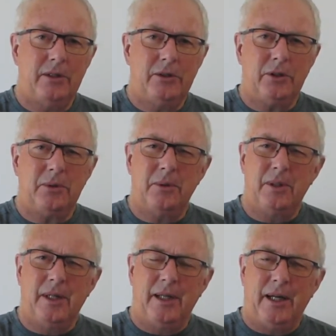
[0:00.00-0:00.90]
So
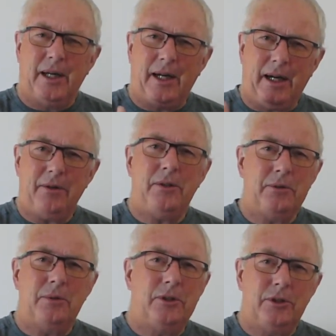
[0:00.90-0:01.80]
how
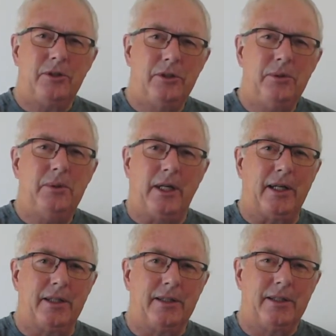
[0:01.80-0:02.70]
did we just do
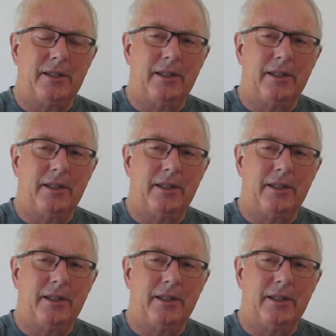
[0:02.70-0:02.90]
that?